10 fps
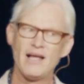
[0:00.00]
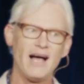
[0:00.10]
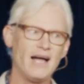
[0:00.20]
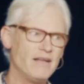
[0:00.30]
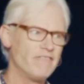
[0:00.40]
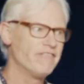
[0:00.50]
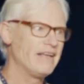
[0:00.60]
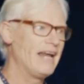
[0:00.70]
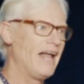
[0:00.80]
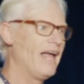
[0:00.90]
I never
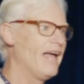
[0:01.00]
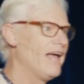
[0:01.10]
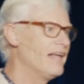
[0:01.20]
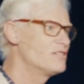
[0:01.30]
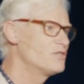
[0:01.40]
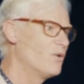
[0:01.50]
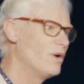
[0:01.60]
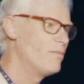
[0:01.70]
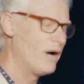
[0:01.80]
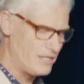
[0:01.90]
forget a
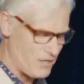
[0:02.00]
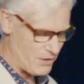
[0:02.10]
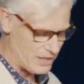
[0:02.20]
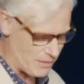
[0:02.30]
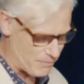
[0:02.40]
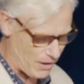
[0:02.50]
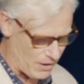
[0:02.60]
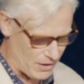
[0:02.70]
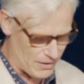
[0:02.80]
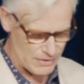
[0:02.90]
story by Tony
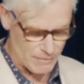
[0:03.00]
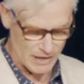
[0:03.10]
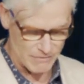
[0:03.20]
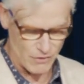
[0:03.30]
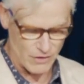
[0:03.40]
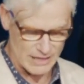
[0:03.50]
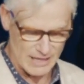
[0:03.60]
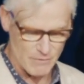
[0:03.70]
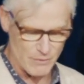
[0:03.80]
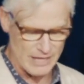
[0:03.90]
Campolo. You might have heard it.
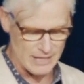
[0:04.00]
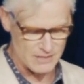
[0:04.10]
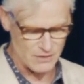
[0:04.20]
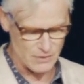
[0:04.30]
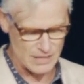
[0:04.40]
Let me read it to you.